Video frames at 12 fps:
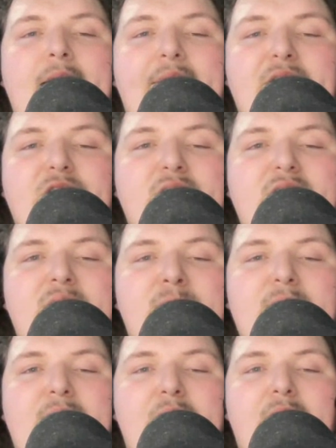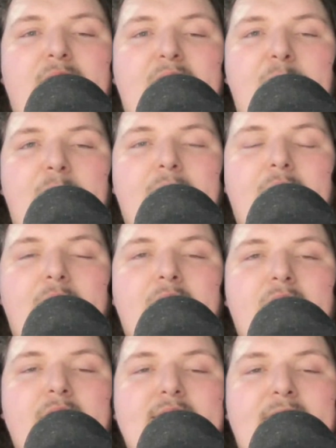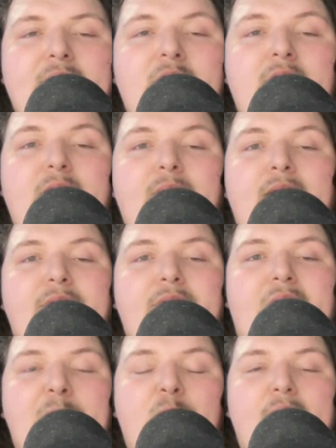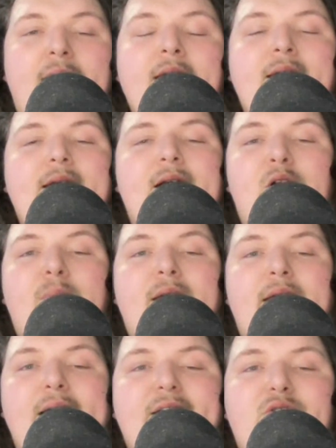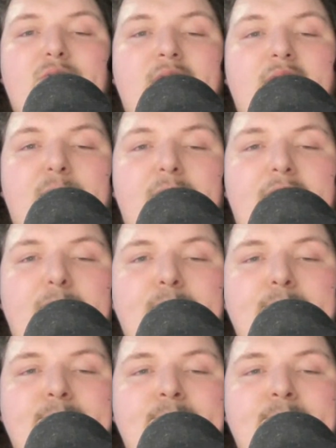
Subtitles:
had they just simply had a reliable player in the second unit that would not throw the game away? That would be a nice 3-and-D player.